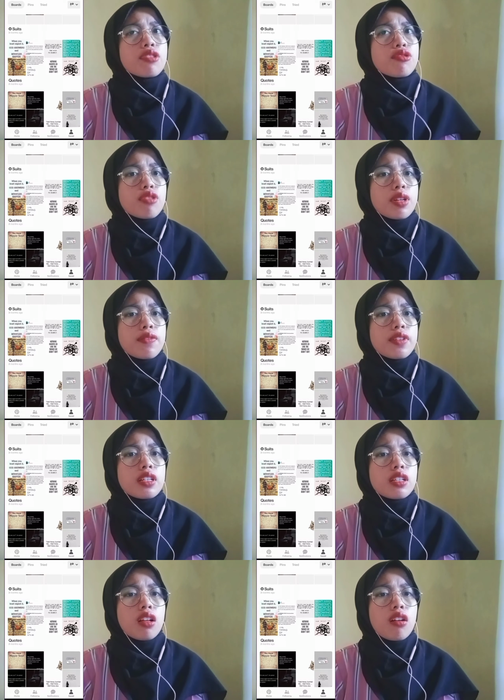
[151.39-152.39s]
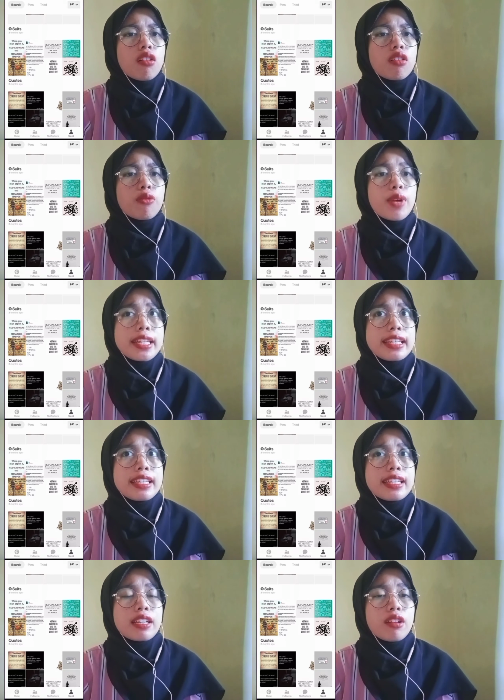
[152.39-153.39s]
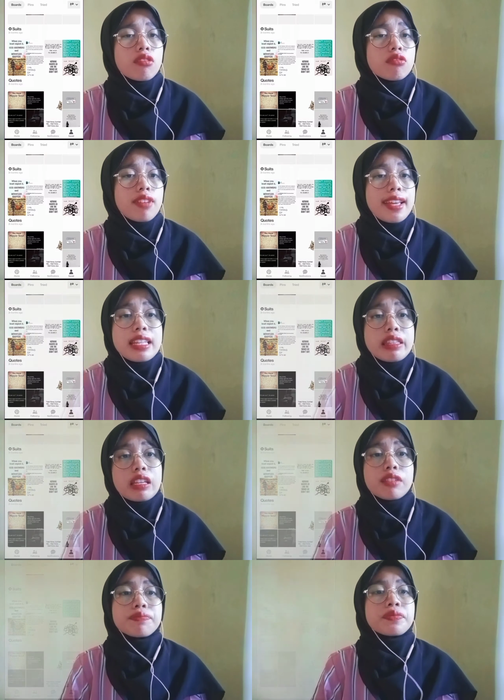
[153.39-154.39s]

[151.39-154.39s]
travel, or wedding, or anything.